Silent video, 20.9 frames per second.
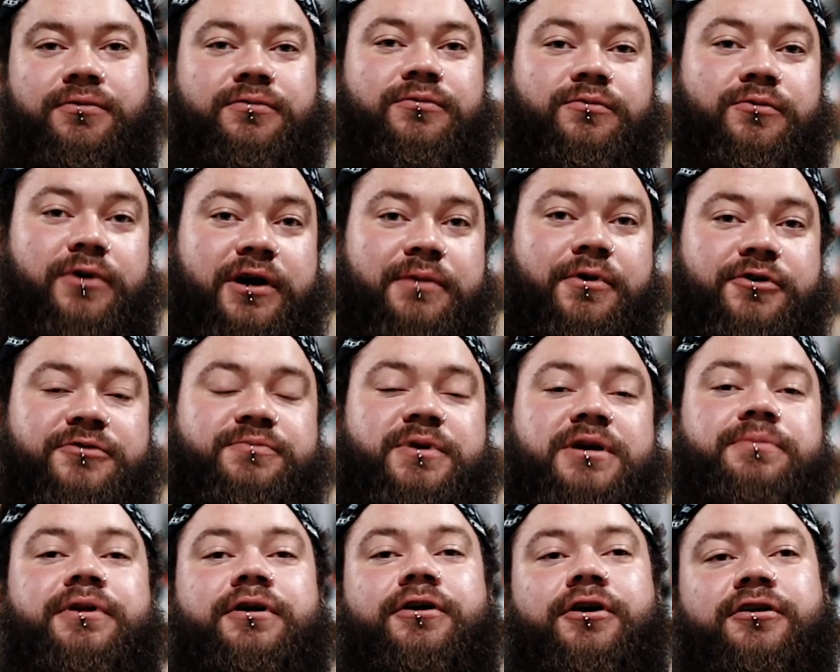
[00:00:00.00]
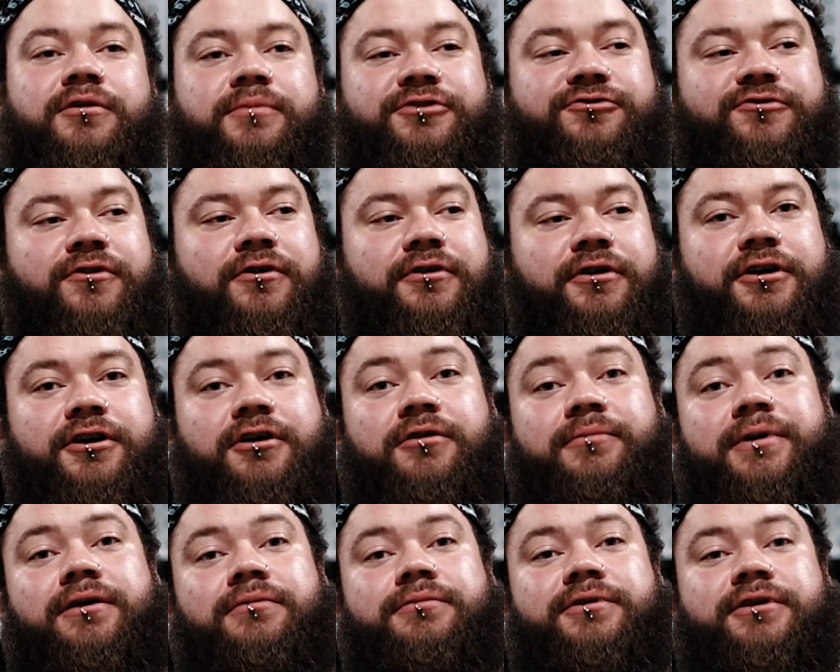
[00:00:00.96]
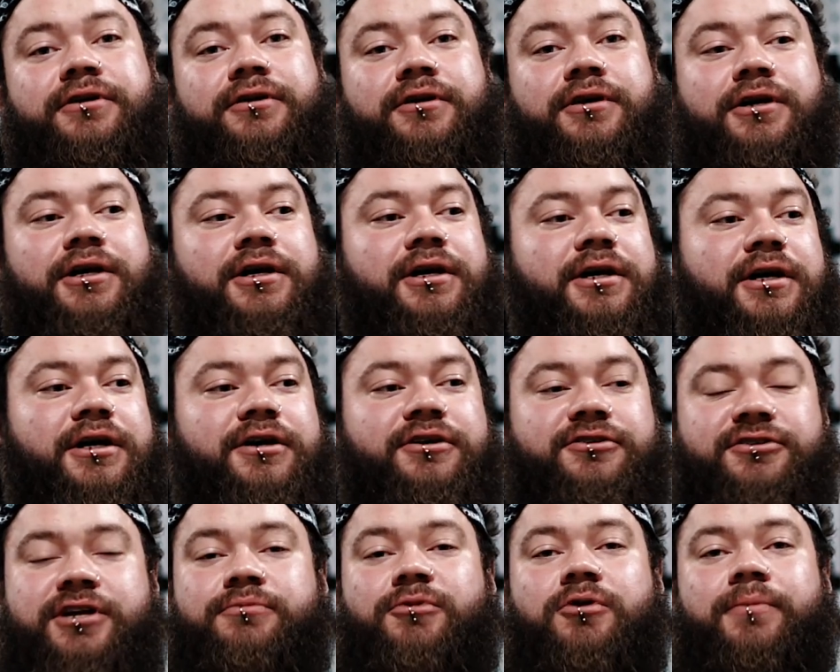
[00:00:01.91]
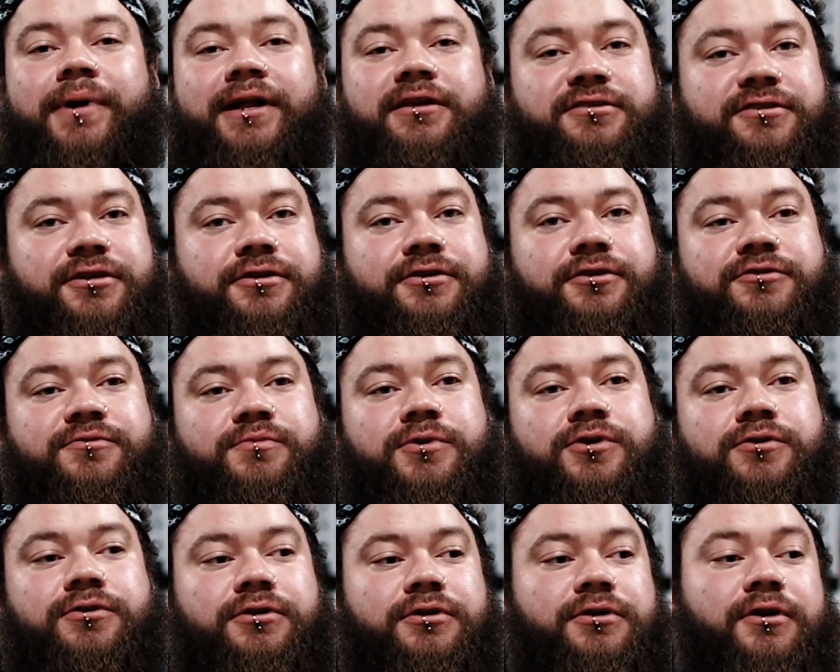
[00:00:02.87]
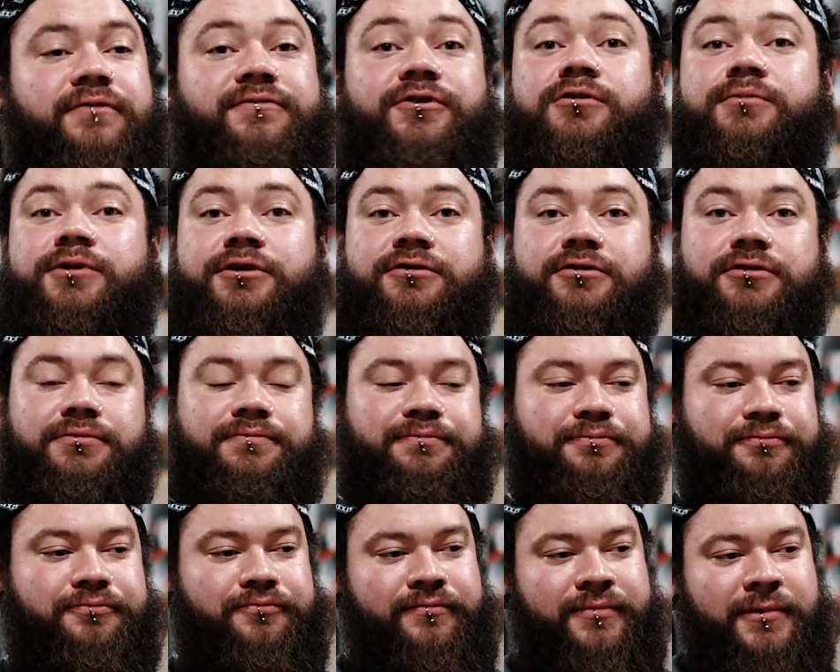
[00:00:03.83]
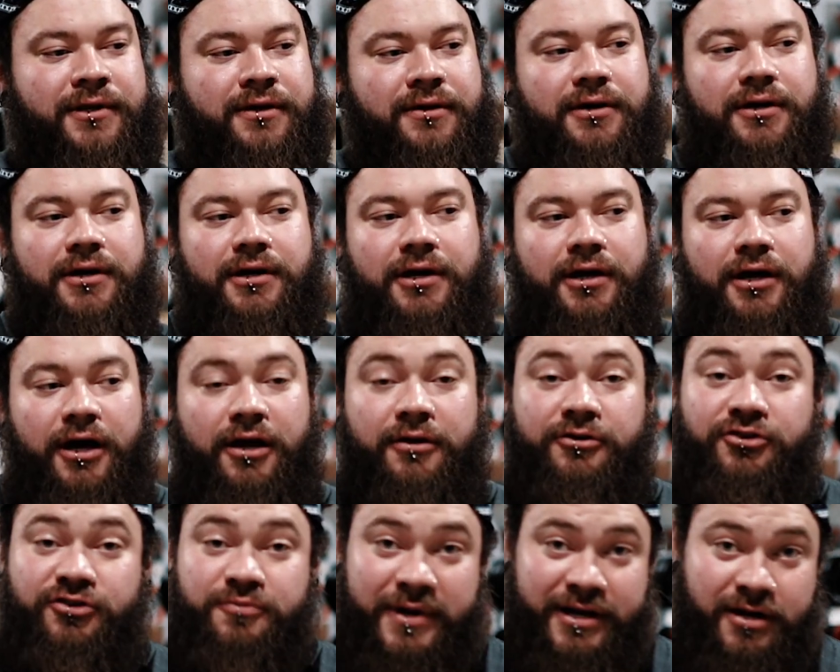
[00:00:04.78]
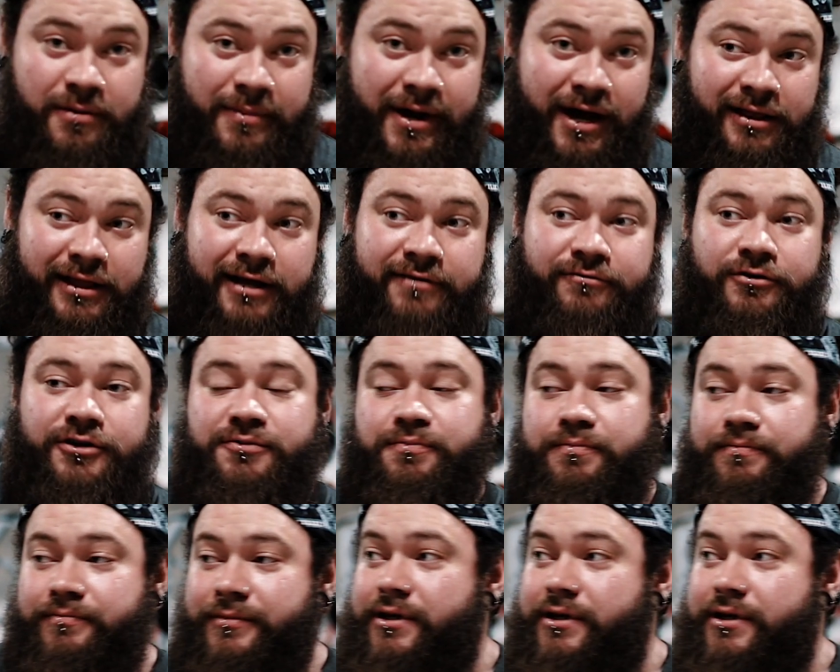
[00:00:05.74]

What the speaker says: where most people are going to be stronger. You're going to be able to stay more balanced and use more of your muscle, just being a better leverage.